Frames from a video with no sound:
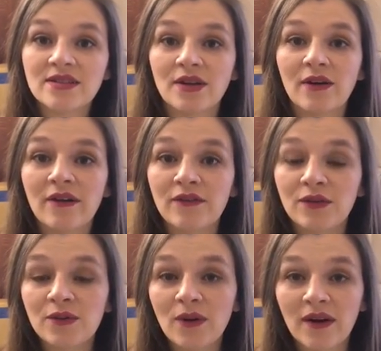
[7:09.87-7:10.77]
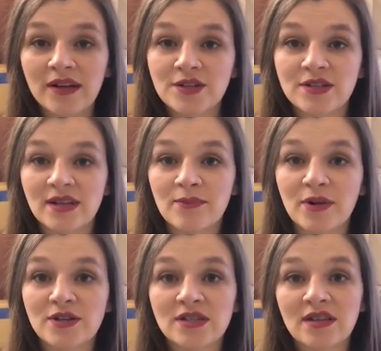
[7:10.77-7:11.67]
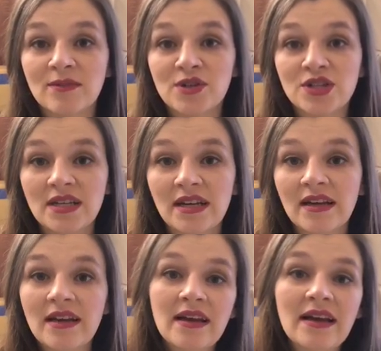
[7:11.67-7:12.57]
So if you are interested in purchasing a machine